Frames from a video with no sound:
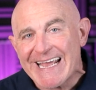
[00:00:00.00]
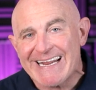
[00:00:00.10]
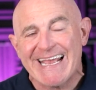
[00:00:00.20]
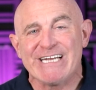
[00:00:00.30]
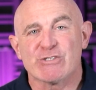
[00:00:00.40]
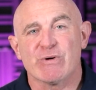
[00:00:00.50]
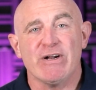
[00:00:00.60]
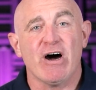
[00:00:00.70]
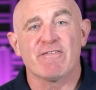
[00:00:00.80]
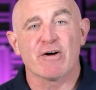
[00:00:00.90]
and
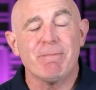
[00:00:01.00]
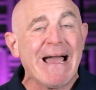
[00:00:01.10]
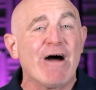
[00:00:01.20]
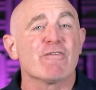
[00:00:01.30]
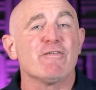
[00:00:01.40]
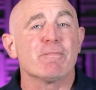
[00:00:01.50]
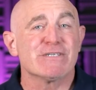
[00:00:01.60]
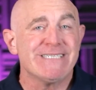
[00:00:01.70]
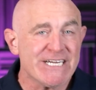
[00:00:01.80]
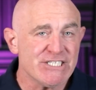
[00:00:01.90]
Android offer powerful
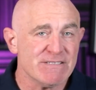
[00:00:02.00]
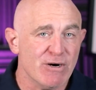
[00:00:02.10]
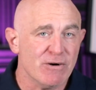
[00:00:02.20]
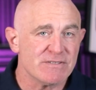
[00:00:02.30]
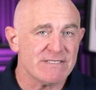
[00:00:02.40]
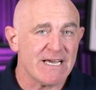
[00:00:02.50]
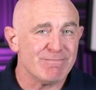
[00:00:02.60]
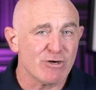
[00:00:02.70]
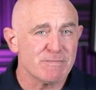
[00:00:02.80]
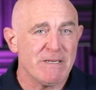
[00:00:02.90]
protection modes
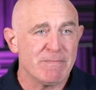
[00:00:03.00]
that most